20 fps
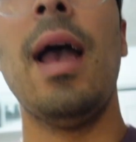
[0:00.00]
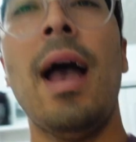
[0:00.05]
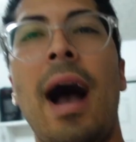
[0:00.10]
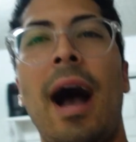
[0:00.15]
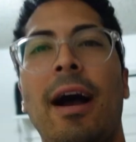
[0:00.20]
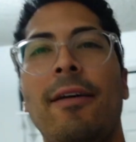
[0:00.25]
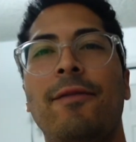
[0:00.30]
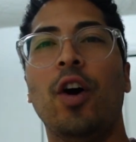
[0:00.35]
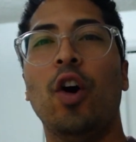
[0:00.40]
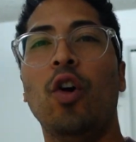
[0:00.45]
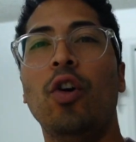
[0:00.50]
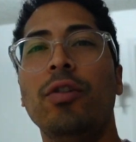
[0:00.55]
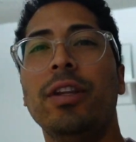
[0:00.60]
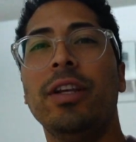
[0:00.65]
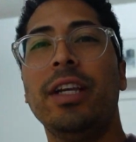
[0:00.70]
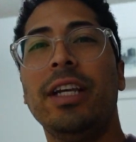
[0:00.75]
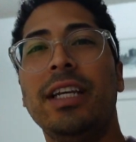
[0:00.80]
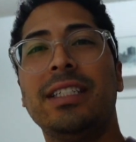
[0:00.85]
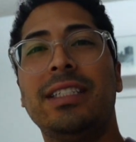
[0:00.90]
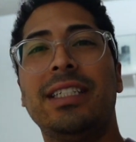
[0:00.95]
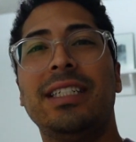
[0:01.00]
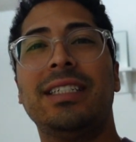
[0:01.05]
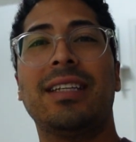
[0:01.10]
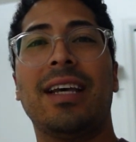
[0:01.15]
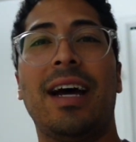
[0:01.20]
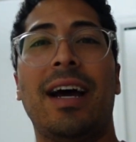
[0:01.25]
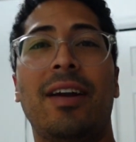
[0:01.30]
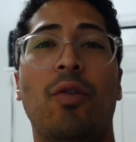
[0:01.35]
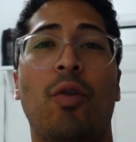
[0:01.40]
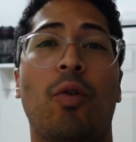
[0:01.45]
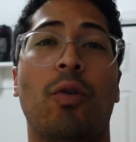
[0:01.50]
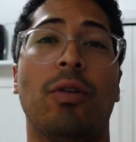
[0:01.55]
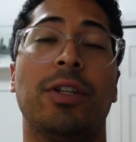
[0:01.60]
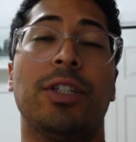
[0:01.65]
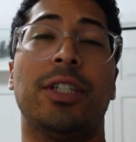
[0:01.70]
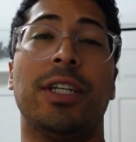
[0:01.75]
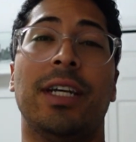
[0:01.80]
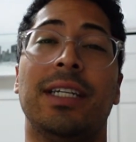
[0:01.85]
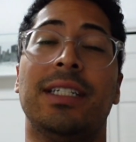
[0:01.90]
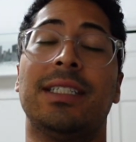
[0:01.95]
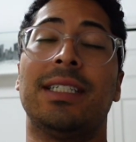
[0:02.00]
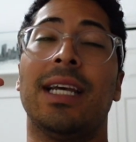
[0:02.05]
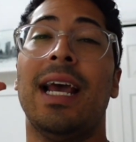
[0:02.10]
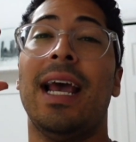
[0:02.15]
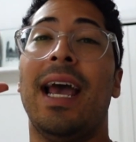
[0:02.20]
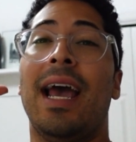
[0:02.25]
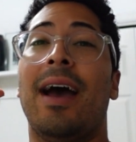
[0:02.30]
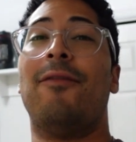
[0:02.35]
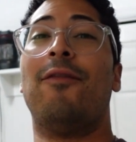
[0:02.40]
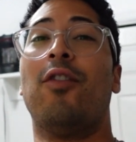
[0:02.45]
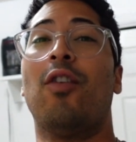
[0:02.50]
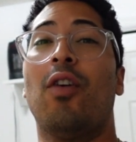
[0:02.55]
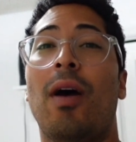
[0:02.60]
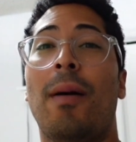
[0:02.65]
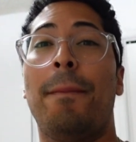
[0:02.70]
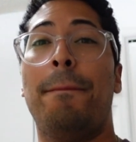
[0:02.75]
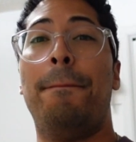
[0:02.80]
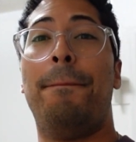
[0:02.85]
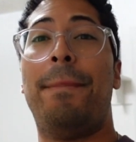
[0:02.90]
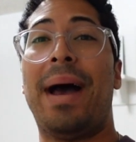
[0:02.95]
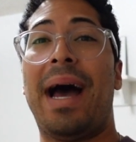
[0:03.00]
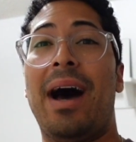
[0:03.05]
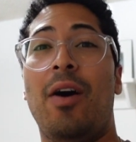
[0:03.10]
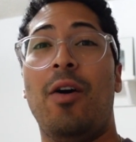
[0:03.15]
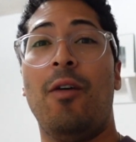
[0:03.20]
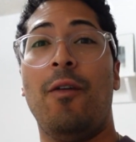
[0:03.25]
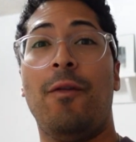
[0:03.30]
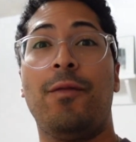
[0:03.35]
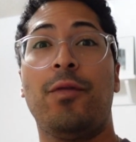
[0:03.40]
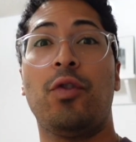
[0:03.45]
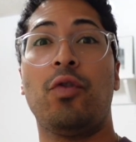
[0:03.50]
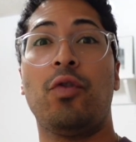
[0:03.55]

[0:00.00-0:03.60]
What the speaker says: I've owned the Yeezy slide orchids for about